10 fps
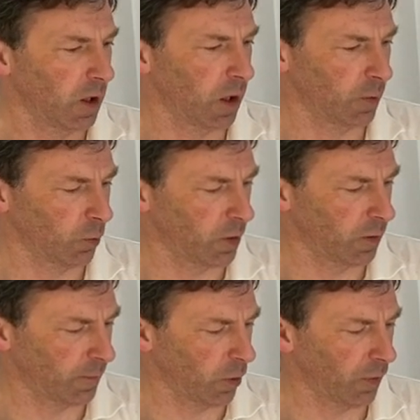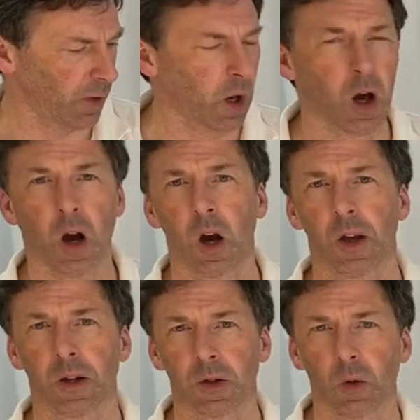And we have got the
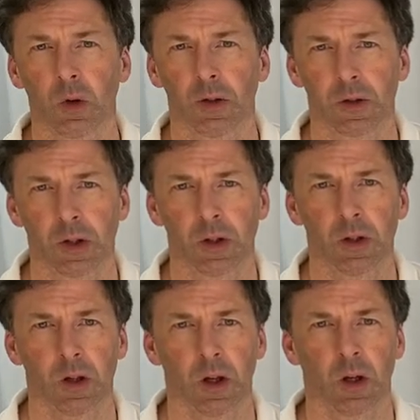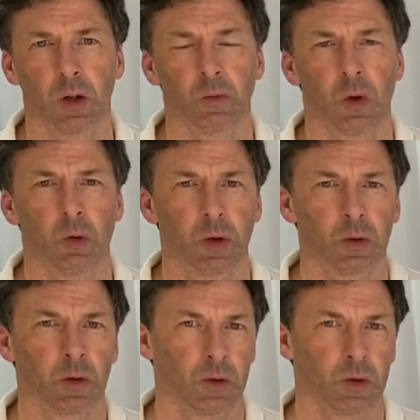highest quality rolling